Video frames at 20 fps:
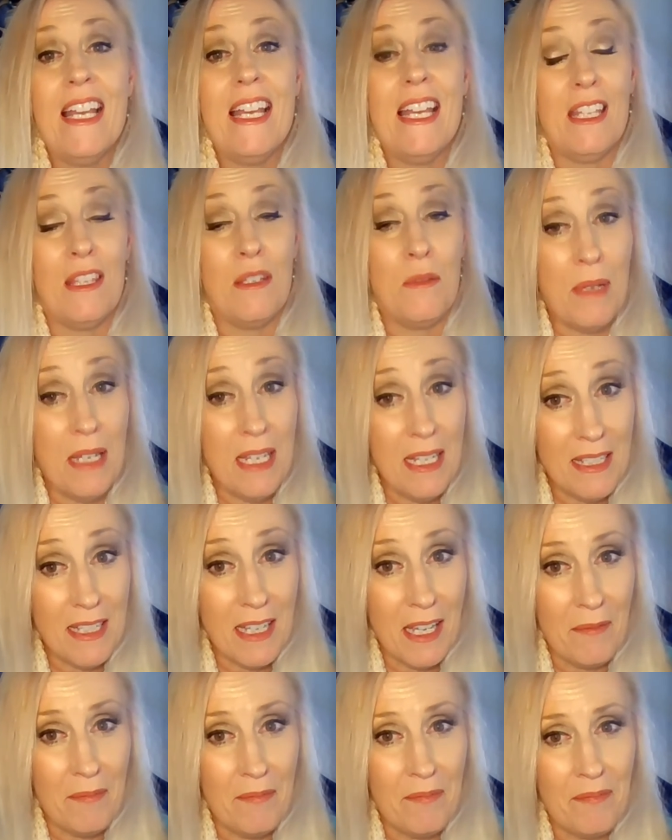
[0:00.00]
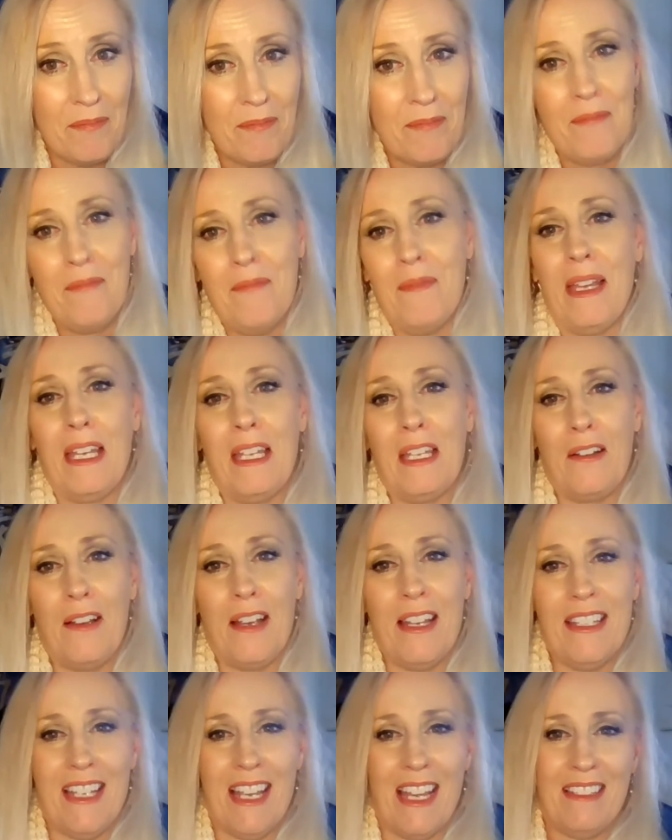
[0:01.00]
In the meantime, make it a
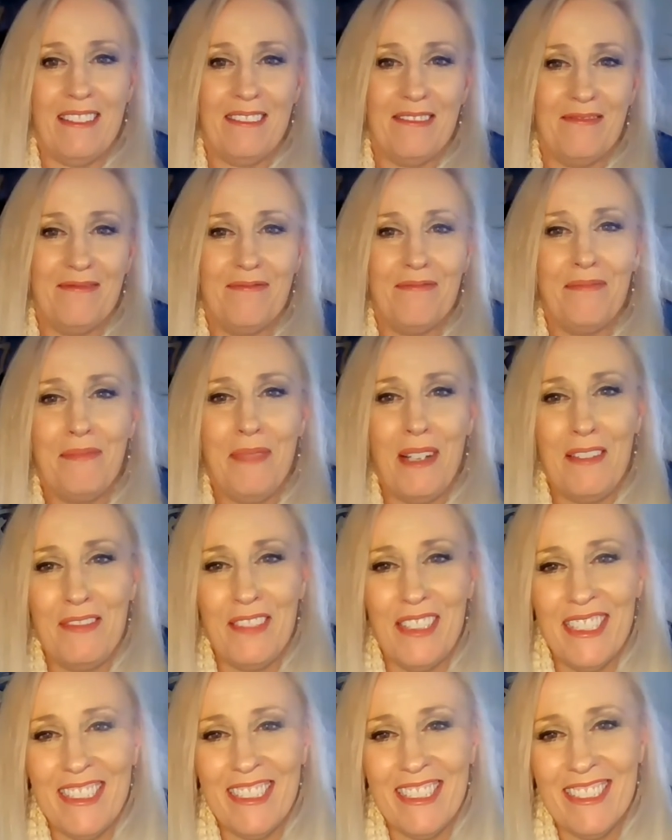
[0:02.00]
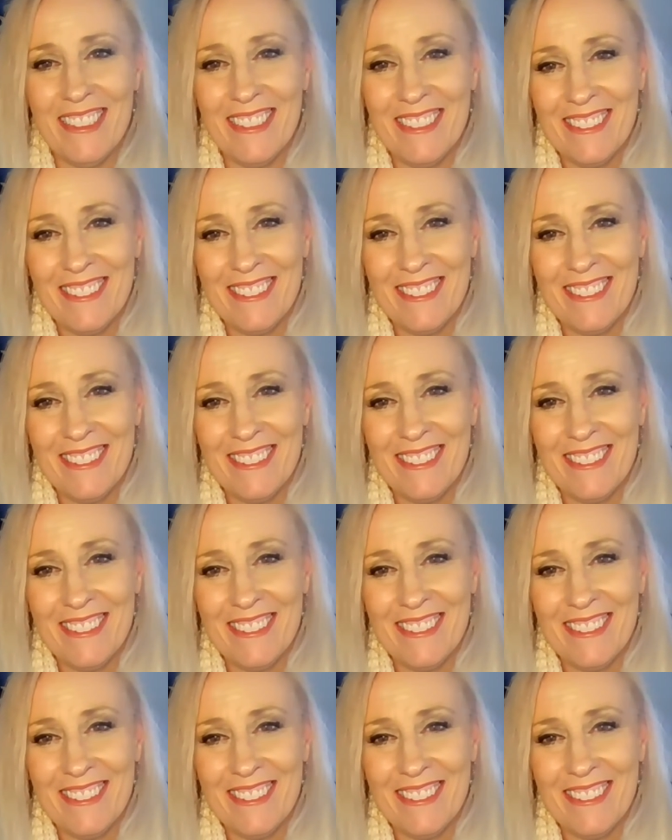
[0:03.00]
great day. Bye, friends.